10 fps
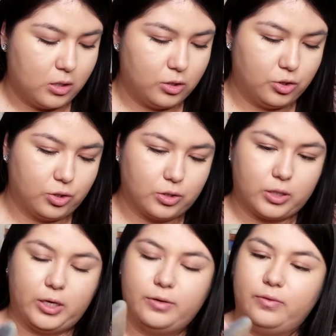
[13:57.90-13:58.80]
just
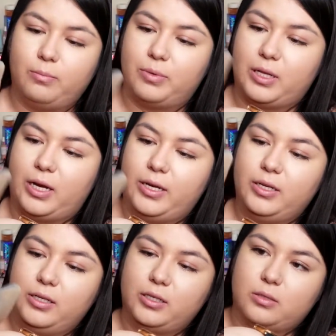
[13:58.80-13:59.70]
kind of apply
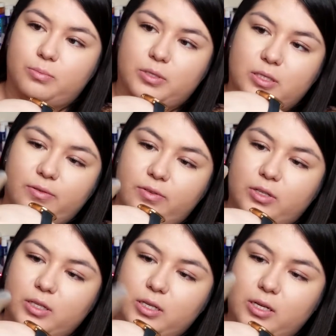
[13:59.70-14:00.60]
it
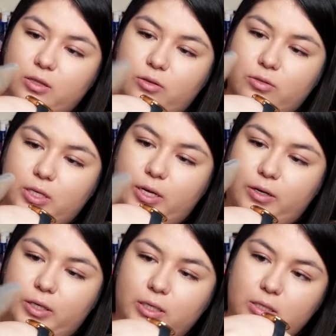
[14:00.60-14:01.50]
specifically in those
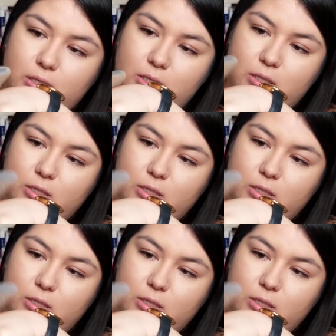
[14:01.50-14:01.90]
areas